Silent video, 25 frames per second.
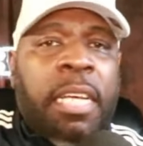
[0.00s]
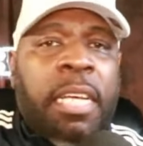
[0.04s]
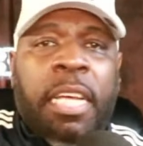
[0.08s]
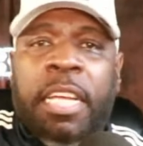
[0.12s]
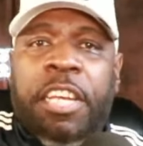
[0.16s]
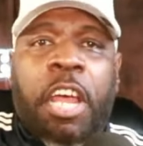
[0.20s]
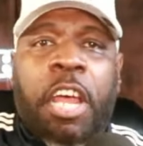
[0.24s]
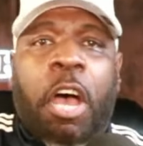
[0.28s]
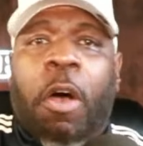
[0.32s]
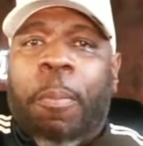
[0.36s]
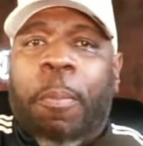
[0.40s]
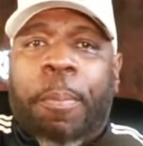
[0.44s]

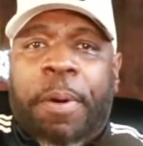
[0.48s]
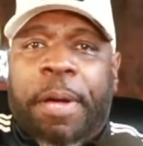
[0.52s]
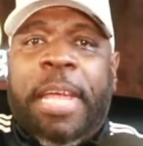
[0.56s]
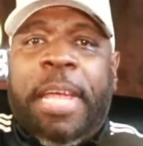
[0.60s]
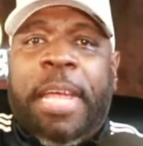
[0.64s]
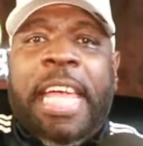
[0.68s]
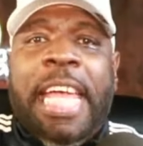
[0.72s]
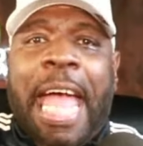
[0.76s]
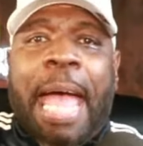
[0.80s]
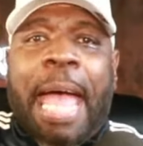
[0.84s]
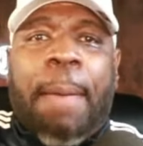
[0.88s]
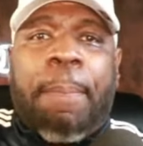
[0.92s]
No, but
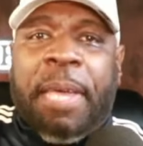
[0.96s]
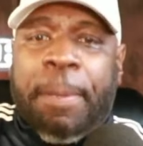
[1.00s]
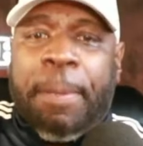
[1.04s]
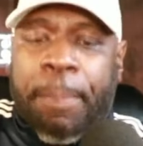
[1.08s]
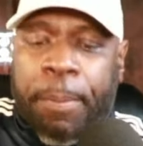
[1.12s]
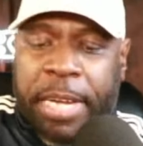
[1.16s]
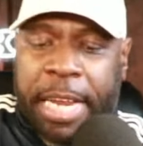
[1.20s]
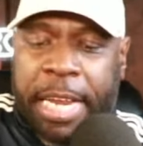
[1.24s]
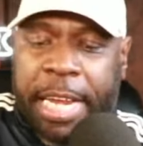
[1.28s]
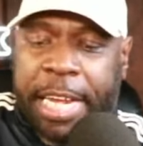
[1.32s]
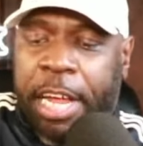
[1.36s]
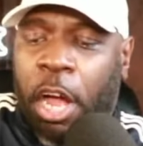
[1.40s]
he had people
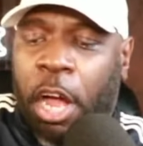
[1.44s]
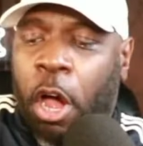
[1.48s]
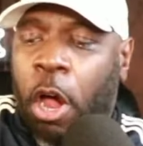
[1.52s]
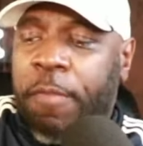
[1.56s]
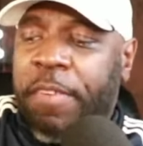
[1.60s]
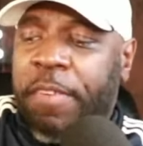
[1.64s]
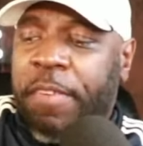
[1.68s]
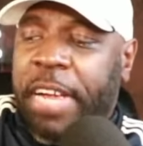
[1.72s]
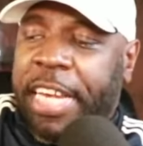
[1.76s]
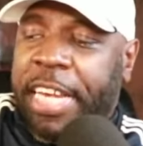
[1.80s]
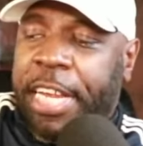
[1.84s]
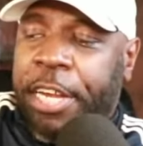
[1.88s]
that he
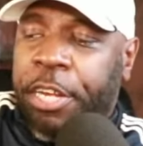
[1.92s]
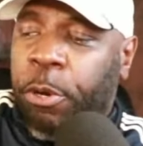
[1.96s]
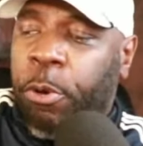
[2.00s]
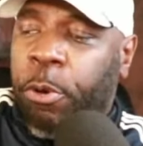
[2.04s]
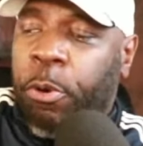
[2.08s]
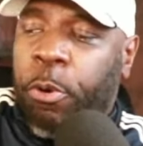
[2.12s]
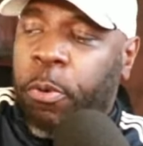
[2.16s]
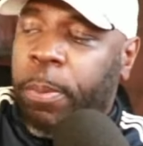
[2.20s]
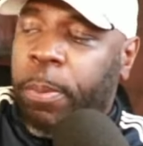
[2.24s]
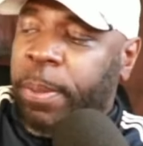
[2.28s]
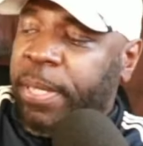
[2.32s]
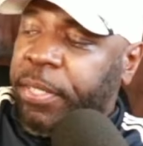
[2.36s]
already knew
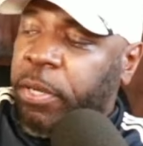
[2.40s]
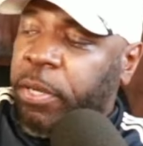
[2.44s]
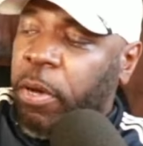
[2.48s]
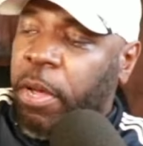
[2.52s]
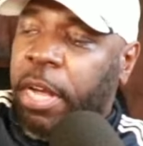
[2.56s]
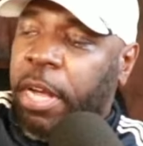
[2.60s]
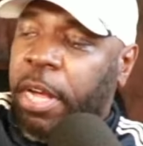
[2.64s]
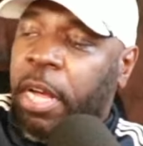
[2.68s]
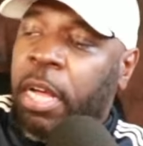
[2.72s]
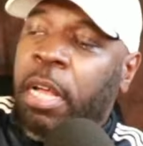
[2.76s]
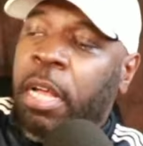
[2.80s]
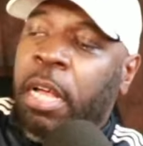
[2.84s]
who was
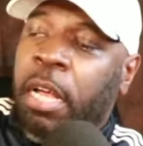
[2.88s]
gonna,